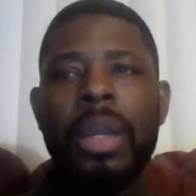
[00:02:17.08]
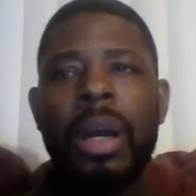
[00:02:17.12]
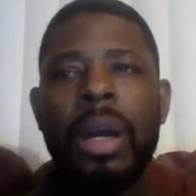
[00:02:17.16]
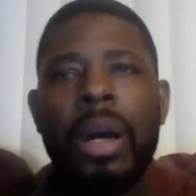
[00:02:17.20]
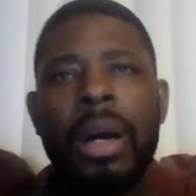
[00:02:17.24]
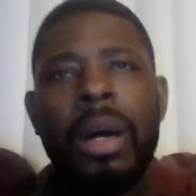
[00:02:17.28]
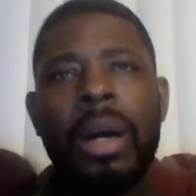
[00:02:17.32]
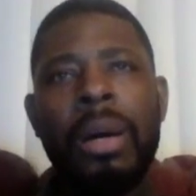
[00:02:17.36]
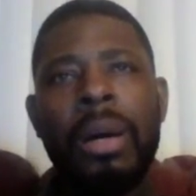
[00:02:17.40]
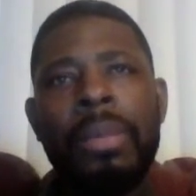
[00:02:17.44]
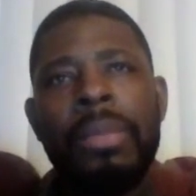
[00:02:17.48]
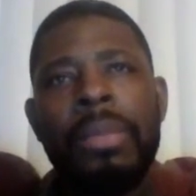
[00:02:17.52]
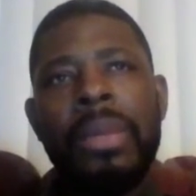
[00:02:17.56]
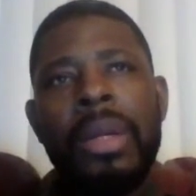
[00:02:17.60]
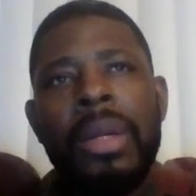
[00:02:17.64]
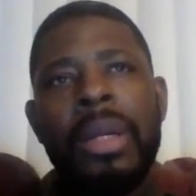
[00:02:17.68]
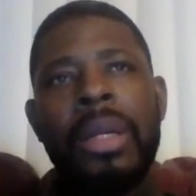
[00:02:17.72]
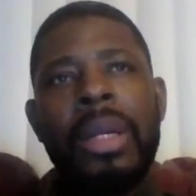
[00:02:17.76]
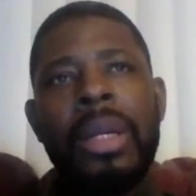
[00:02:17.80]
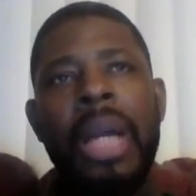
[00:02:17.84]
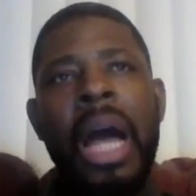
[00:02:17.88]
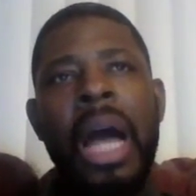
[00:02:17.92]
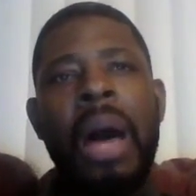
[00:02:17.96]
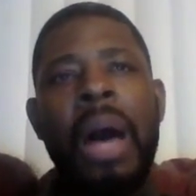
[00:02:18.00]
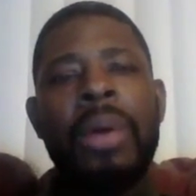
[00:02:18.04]
I
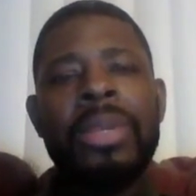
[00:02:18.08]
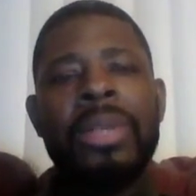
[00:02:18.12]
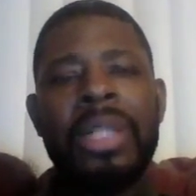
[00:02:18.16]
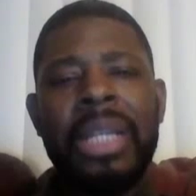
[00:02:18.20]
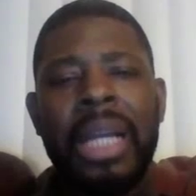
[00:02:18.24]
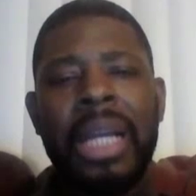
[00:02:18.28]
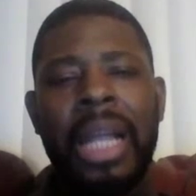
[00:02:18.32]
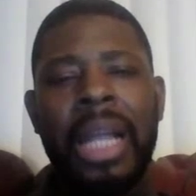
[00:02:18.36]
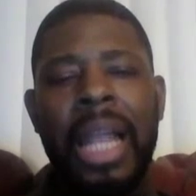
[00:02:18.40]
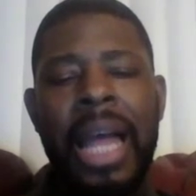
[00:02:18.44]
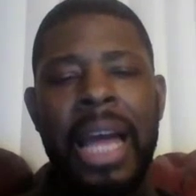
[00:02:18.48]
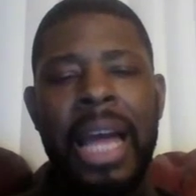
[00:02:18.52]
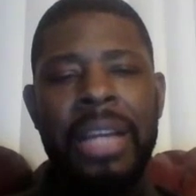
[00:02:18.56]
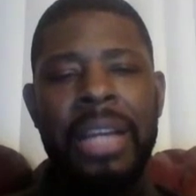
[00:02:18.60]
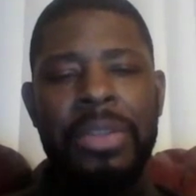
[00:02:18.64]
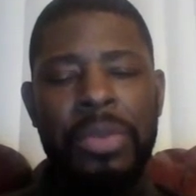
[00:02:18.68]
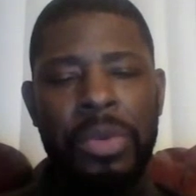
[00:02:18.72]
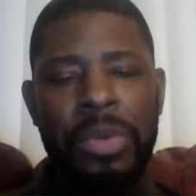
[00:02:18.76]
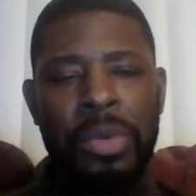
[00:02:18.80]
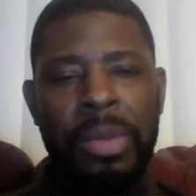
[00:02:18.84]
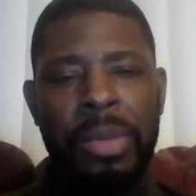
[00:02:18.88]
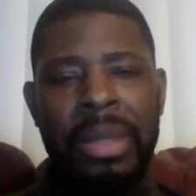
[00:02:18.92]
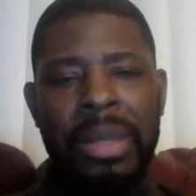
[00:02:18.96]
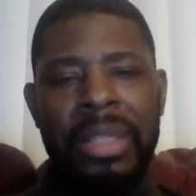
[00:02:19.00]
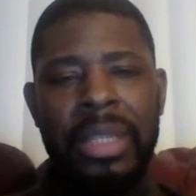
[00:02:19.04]
was in the
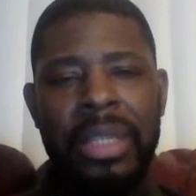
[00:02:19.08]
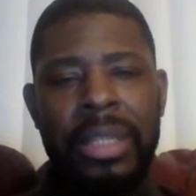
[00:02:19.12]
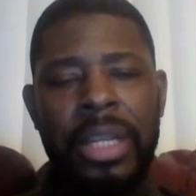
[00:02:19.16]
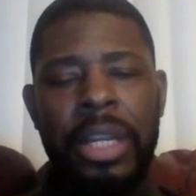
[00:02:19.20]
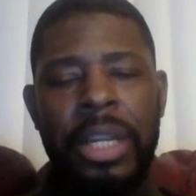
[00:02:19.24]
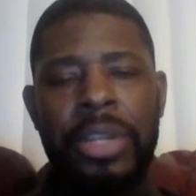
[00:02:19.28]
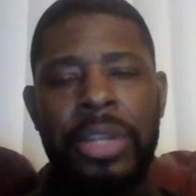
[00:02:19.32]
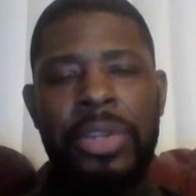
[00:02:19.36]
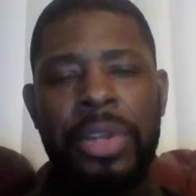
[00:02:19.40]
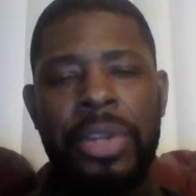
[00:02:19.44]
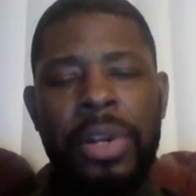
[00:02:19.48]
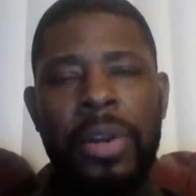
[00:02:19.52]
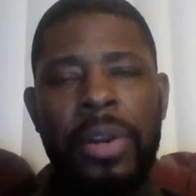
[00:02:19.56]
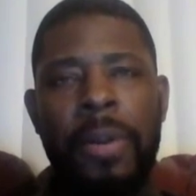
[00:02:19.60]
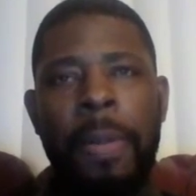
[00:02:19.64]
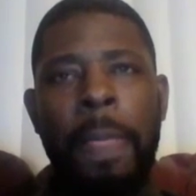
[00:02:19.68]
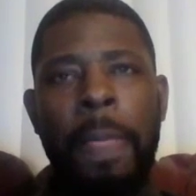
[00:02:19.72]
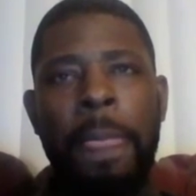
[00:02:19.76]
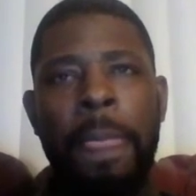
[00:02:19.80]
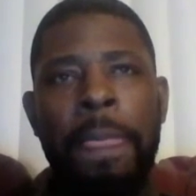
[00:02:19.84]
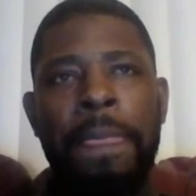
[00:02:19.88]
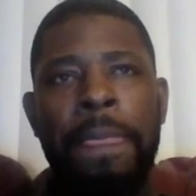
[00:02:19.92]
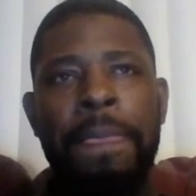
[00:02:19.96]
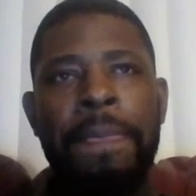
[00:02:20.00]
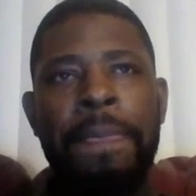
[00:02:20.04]
classroom as a teacher,
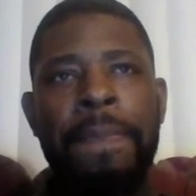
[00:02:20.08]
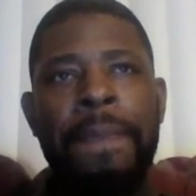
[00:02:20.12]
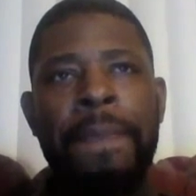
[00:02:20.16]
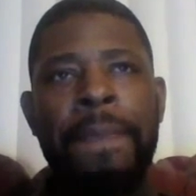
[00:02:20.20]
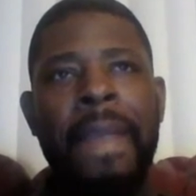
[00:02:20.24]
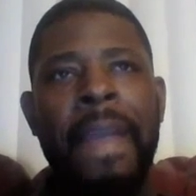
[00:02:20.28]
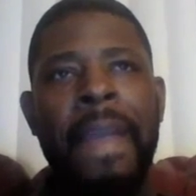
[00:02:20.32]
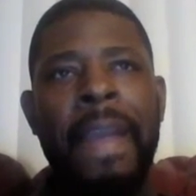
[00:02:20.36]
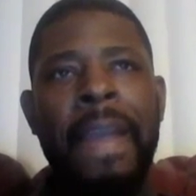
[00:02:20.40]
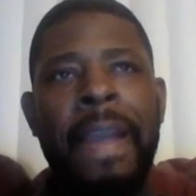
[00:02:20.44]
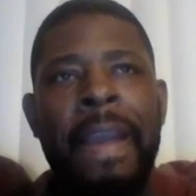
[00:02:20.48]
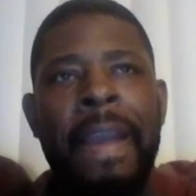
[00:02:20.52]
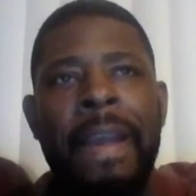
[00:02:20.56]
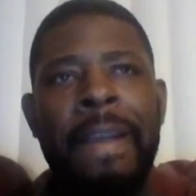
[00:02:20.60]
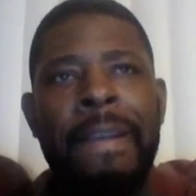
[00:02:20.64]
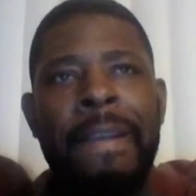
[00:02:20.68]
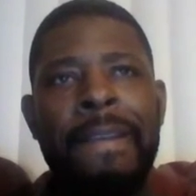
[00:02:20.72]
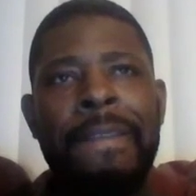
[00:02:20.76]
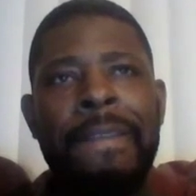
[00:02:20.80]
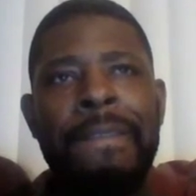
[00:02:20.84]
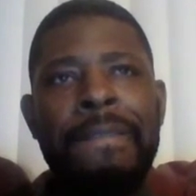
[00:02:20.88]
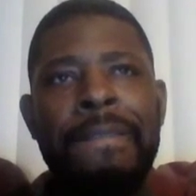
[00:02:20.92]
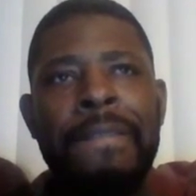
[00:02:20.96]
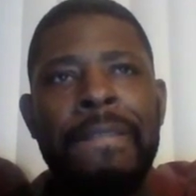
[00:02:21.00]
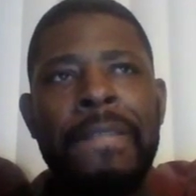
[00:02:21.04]

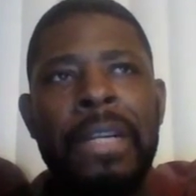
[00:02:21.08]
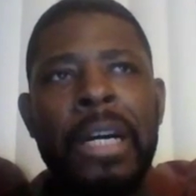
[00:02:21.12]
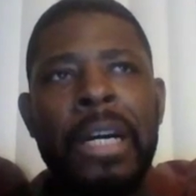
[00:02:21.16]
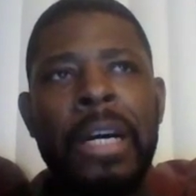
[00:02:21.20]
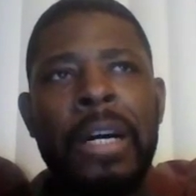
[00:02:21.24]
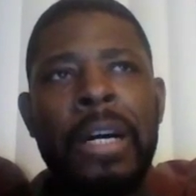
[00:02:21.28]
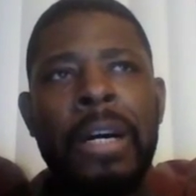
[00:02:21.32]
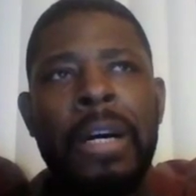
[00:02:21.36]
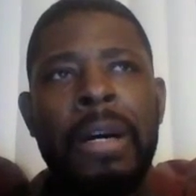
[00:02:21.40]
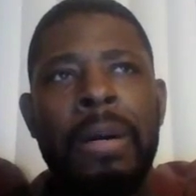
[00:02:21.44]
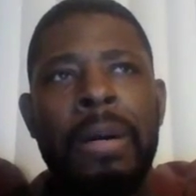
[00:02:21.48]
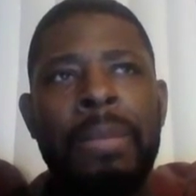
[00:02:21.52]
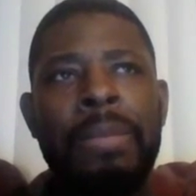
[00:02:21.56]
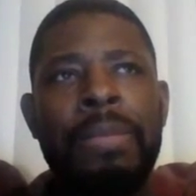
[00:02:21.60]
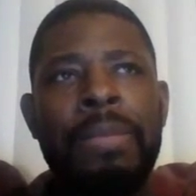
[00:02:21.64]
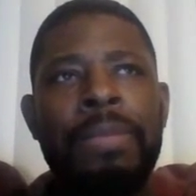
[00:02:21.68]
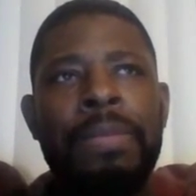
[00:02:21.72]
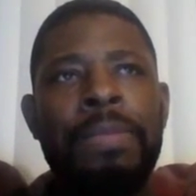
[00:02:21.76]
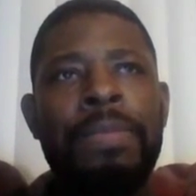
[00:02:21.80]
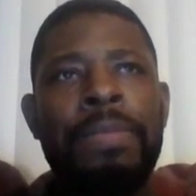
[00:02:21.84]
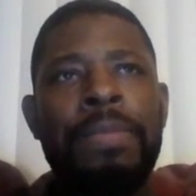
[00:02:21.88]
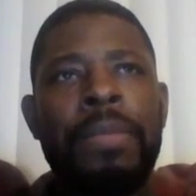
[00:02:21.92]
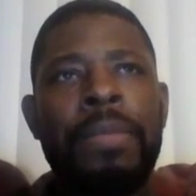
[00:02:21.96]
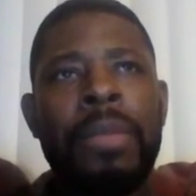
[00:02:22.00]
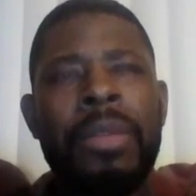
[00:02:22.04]
and
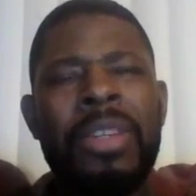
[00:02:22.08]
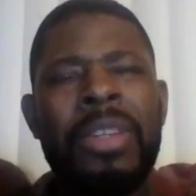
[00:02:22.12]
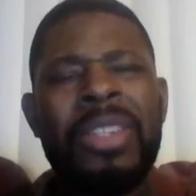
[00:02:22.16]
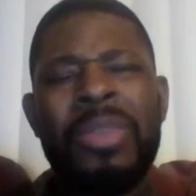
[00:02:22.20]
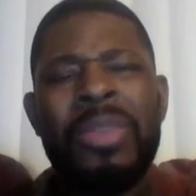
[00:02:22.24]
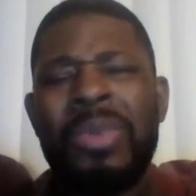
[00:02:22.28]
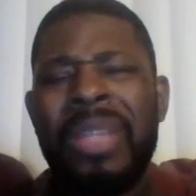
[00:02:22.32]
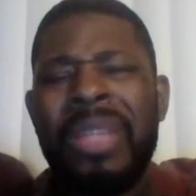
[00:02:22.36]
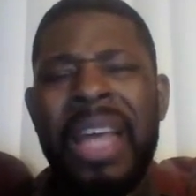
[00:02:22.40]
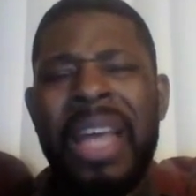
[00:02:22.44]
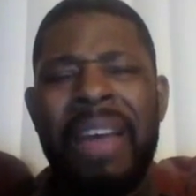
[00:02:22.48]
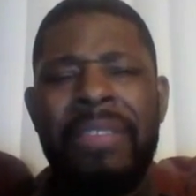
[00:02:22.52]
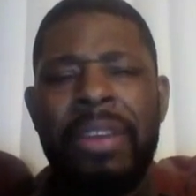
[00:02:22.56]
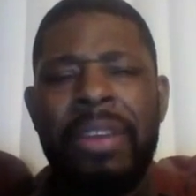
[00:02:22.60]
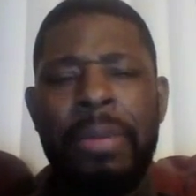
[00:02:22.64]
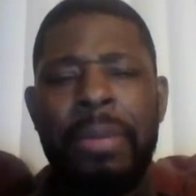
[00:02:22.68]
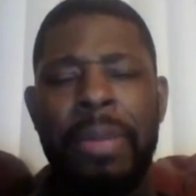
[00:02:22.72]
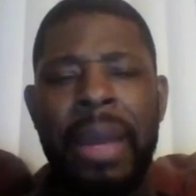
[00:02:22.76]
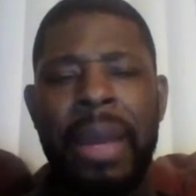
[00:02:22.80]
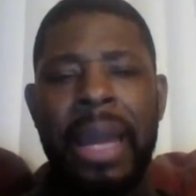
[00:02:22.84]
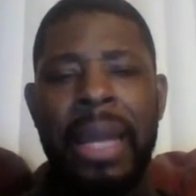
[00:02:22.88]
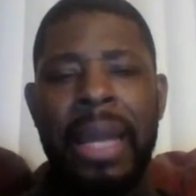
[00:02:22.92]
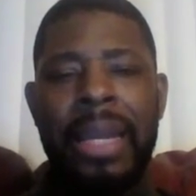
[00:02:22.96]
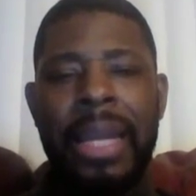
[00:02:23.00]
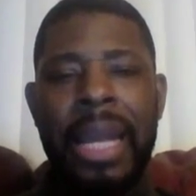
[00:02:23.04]
this was having a
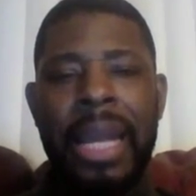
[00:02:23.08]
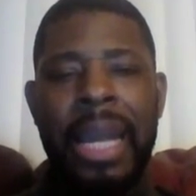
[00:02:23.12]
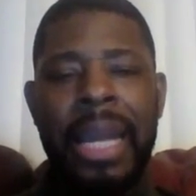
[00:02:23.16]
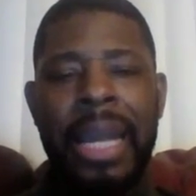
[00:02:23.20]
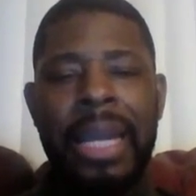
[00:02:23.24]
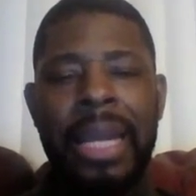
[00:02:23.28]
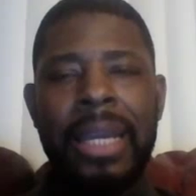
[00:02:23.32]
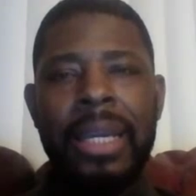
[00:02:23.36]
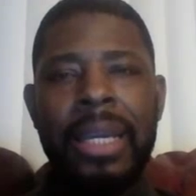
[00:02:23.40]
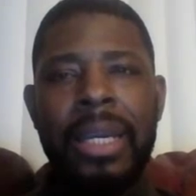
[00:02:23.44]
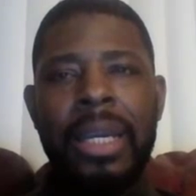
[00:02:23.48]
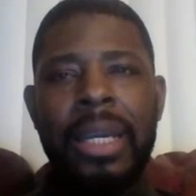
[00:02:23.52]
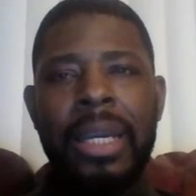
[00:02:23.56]
bad day.